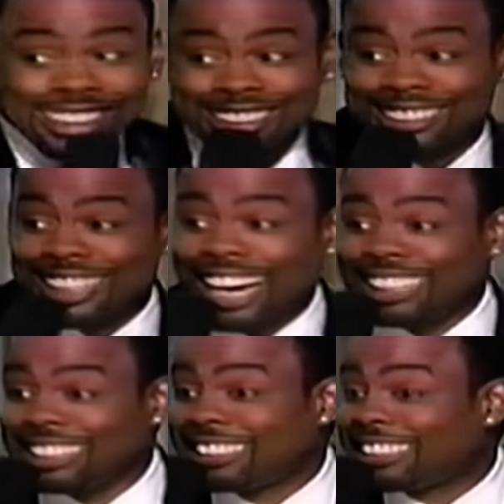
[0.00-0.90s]
Not the
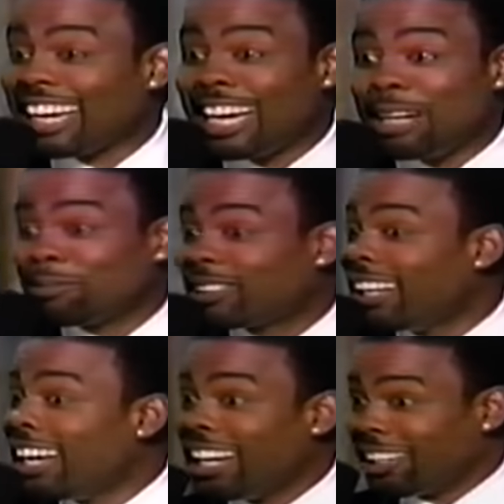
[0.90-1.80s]
same
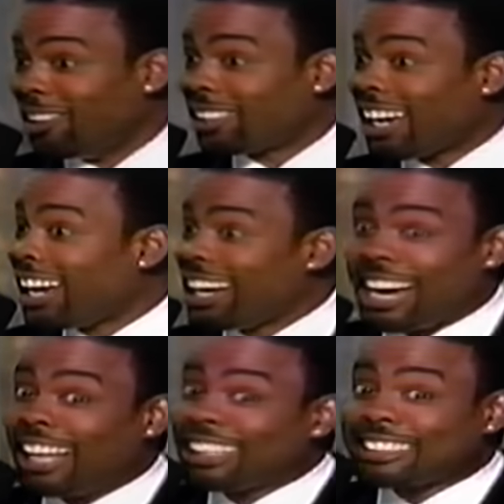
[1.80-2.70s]
thing, okay?
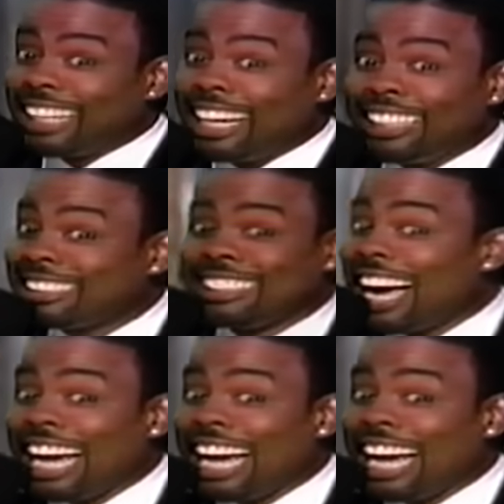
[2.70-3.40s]
Alexander's not